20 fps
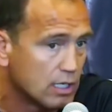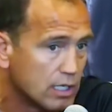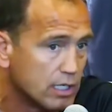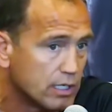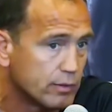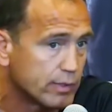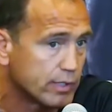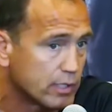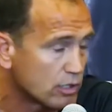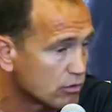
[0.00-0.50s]

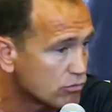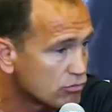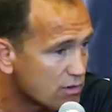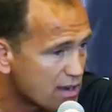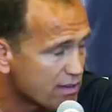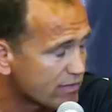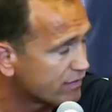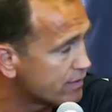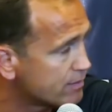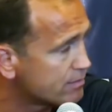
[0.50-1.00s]
He's going to
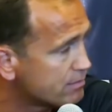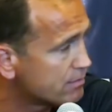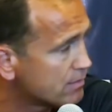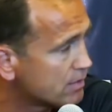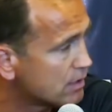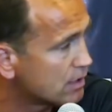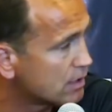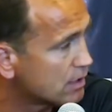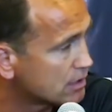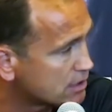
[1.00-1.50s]
rough him
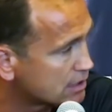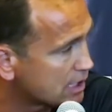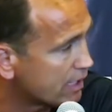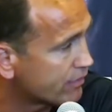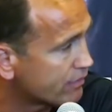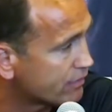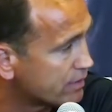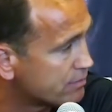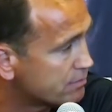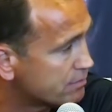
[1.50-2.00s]
and
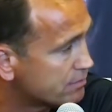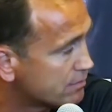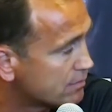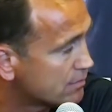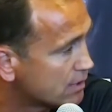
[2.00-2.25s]
tough him.